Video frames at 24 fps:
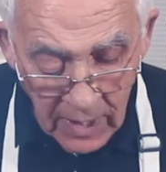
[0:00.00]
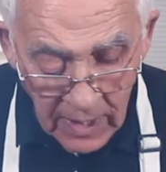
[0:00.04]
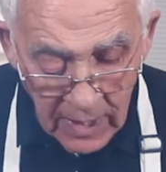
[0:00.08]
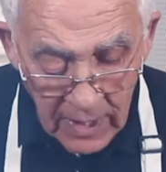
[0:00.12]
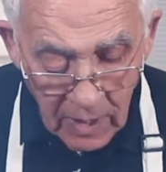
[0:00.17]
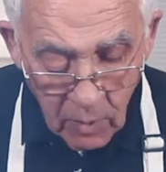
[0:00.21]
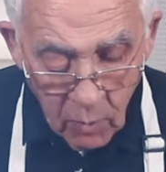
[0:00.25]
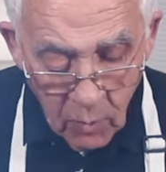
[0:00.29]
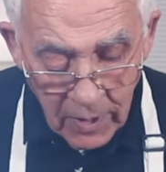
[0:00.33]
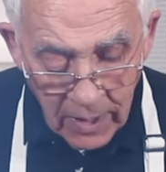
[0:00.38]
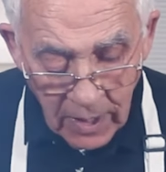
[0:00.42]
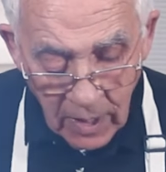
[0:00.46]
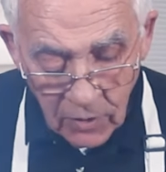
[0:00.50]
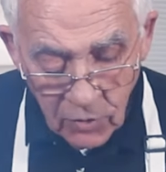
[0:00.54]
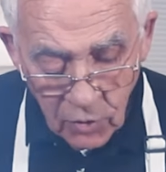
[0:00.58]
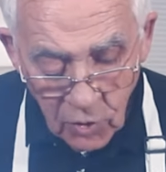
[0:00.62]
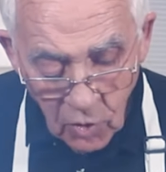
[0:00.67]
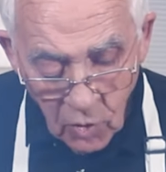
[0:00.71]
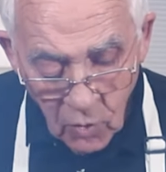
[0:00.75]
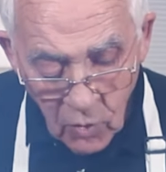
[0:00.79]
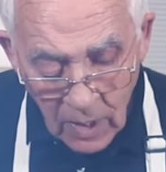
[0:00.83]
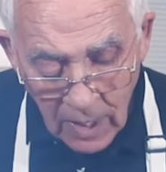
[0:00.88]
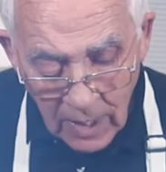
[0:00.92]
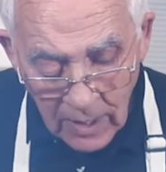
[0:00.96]
Now, what I
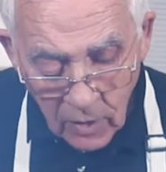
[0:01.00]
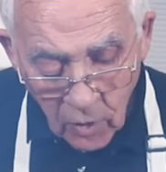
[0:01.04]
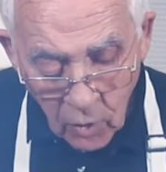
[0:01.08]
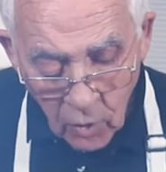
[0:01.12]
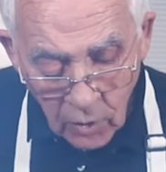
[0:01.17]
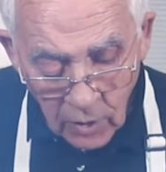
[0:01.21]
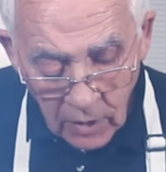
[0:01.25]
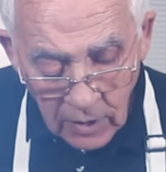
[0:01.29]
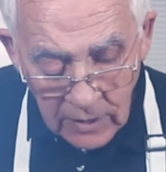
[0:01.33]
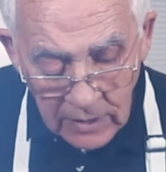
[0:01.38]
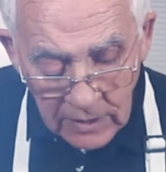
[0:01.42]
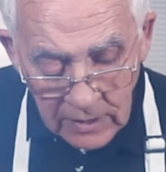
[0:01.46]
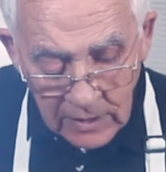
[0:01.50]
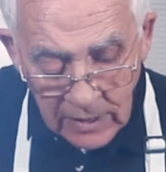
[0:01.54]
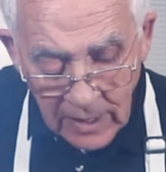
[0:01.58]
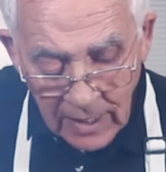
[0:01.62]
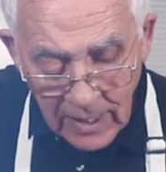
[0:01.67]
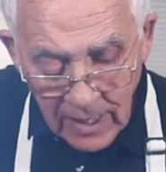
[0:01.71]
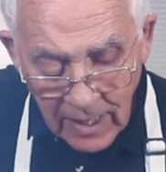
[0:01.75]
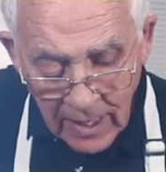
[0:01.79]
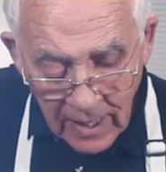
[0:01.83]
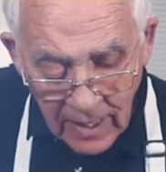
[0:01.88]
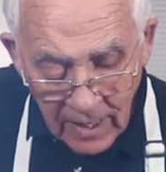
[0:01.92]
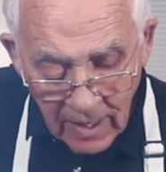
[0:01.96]
do, I cut this
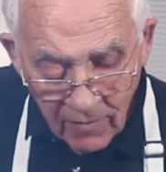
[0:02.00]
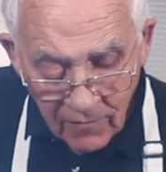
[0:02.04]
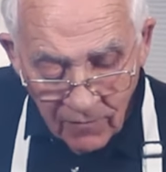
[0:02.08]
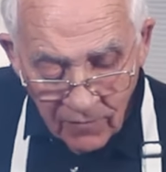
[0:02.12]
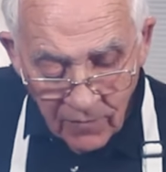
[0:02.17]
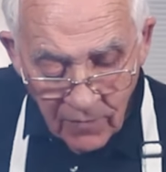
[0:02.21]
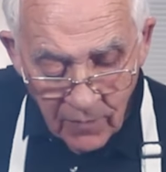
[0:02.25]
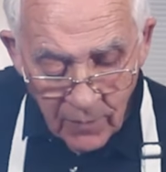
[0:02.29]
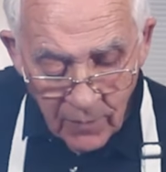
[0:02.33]
in half.